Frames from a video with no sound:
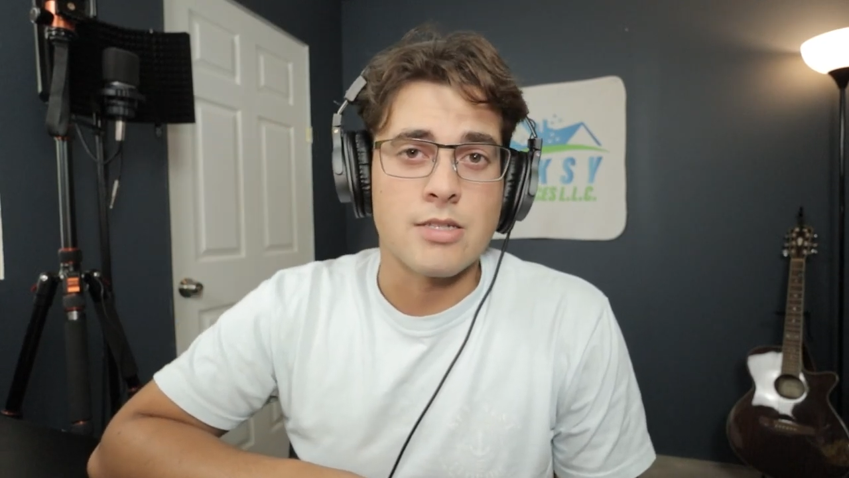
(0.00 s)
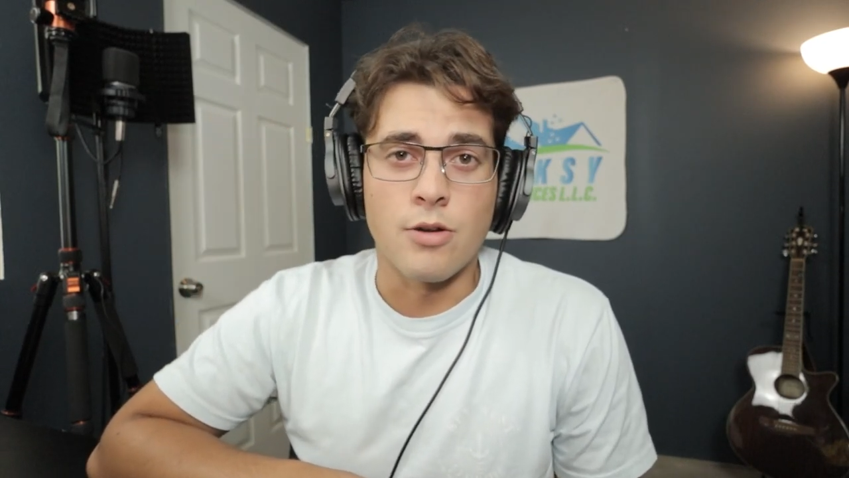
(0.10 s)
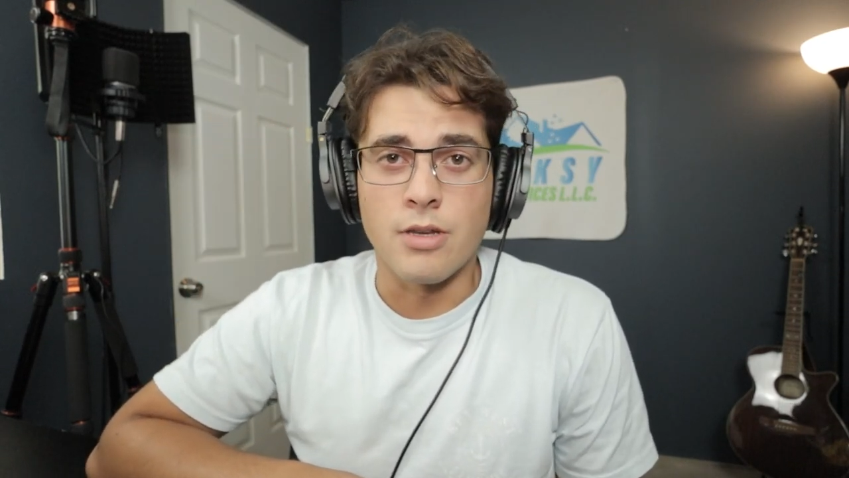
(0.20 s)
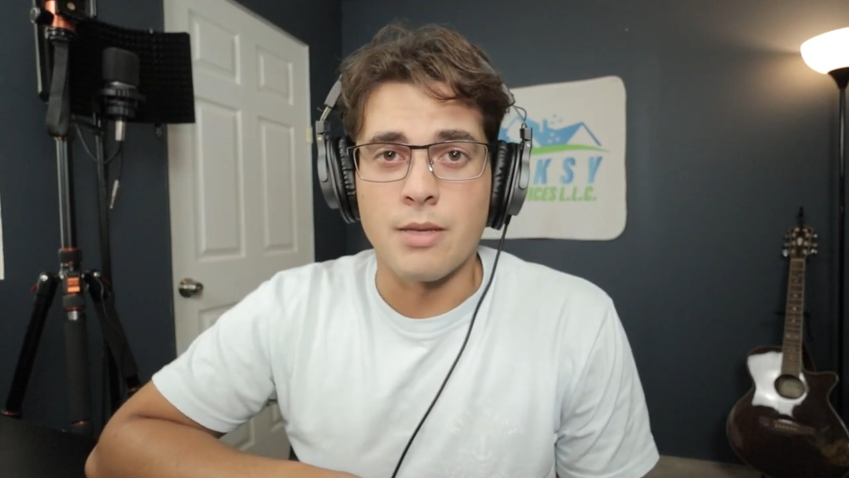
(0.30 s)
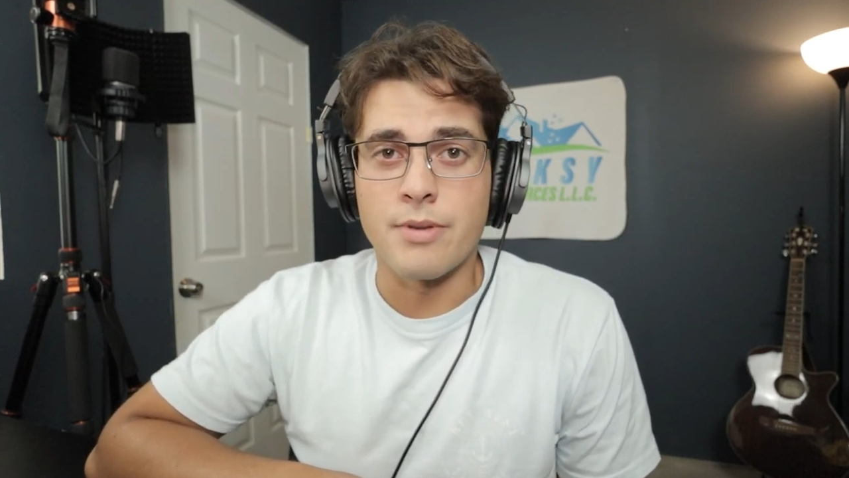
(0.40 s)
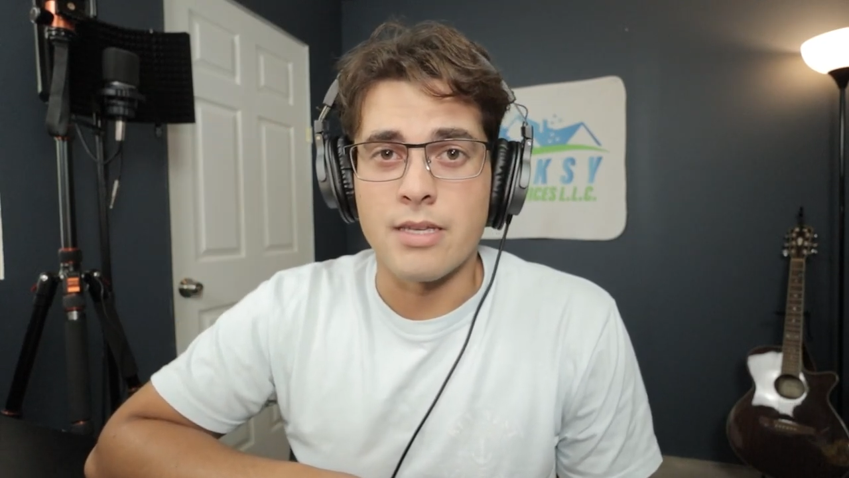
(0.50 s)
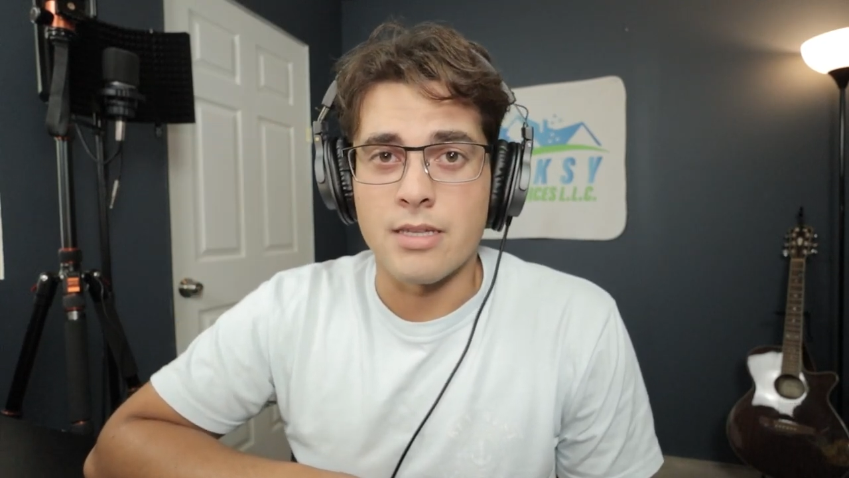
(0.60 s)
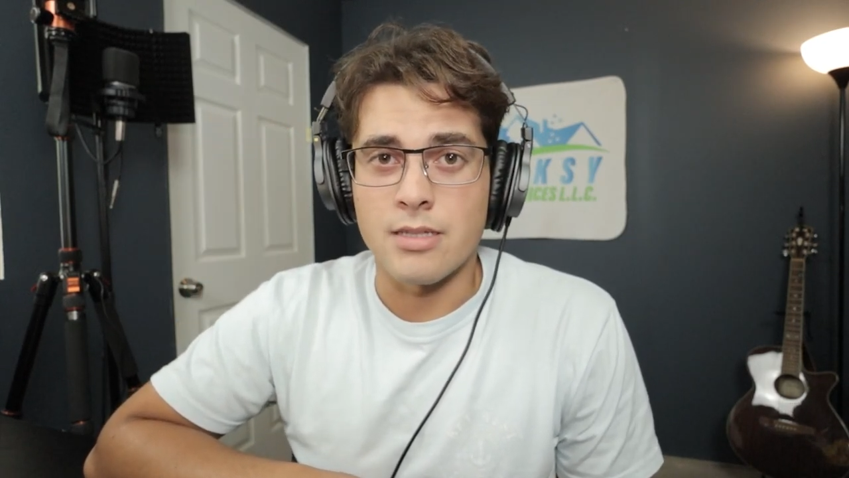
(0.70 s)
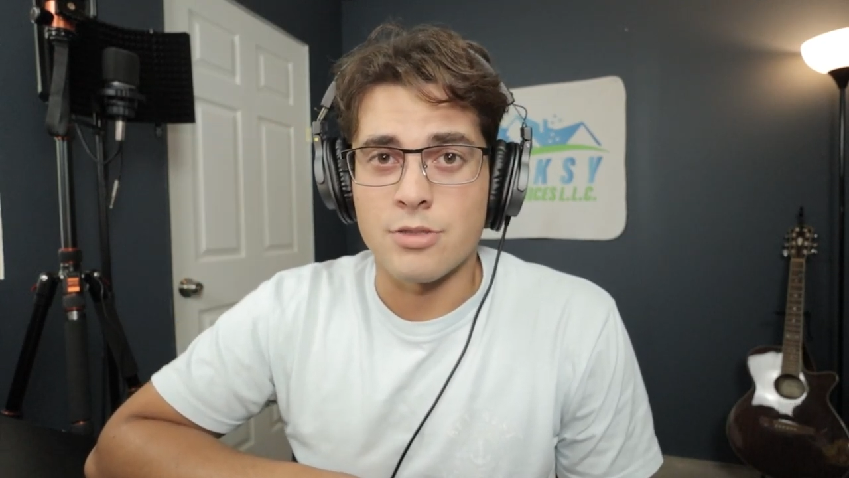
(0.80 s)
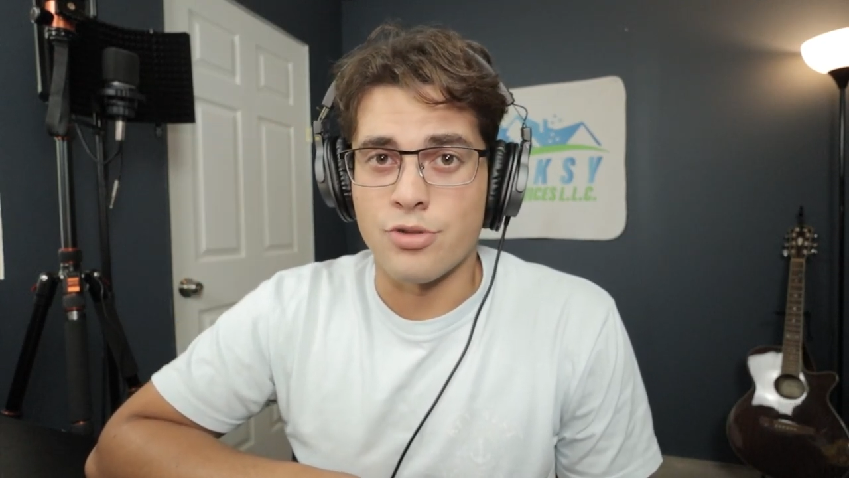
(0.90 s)
totally
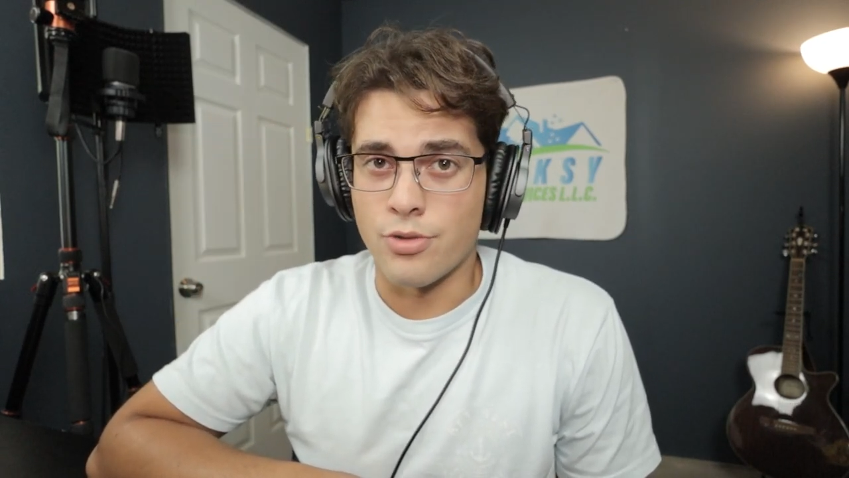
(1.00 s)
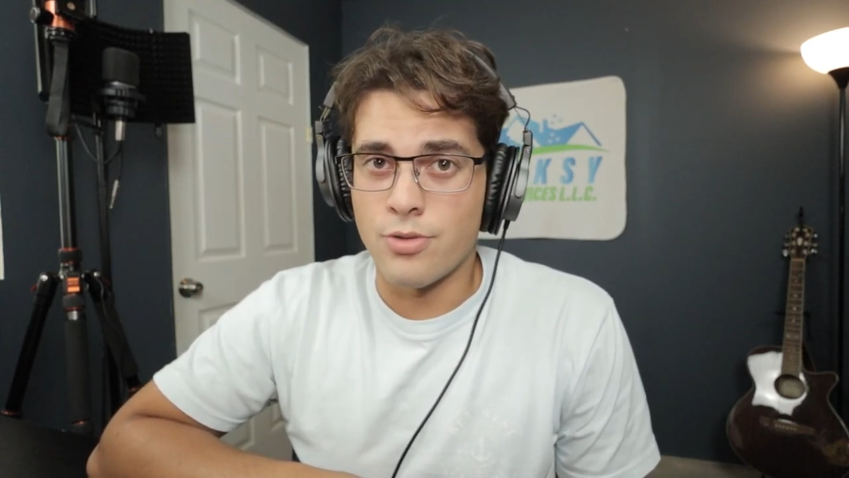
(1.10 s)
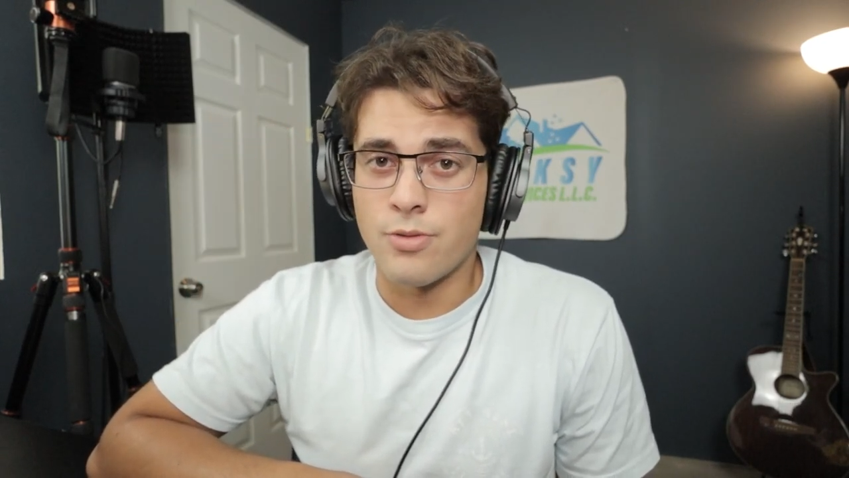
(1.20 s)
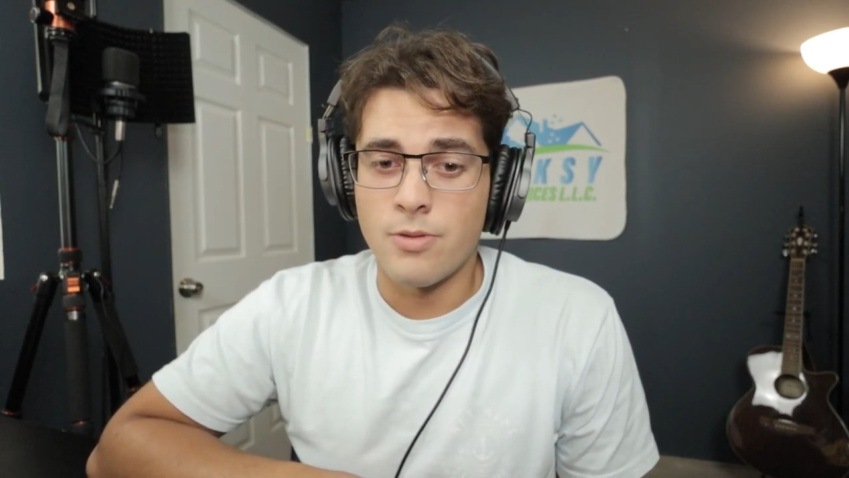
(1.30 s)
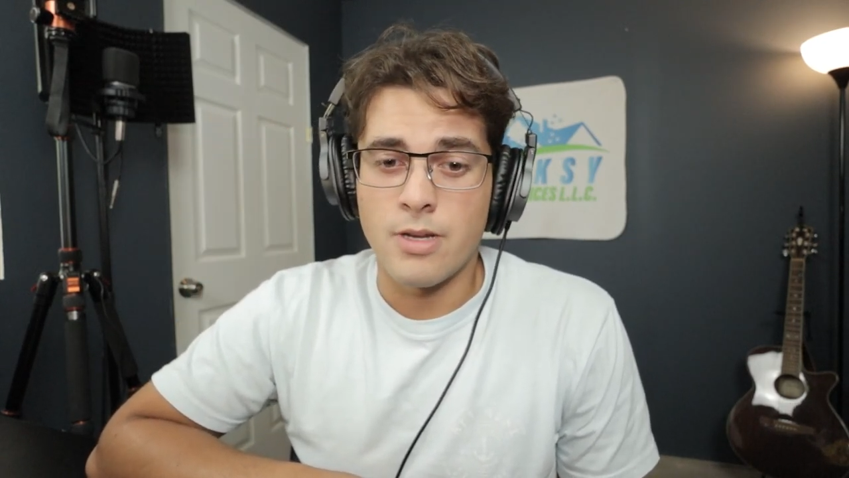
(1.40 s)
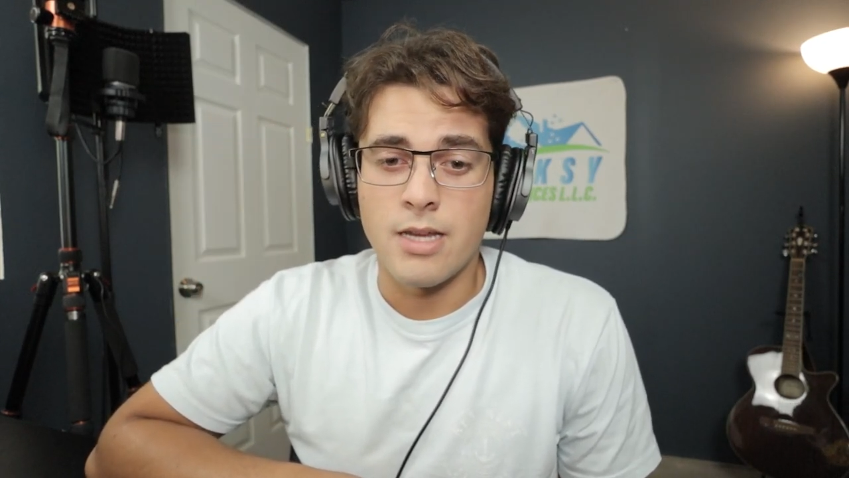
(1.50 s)
be true,